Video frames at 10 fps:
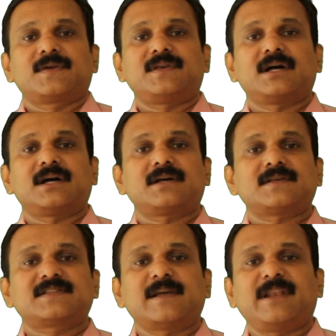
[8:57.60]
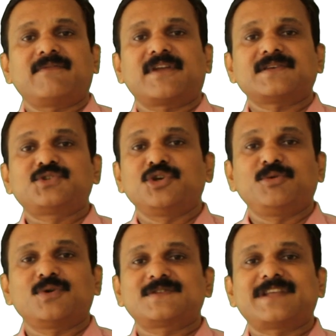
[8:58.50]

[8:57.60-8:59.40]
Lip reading: Here, seminiferous tubules,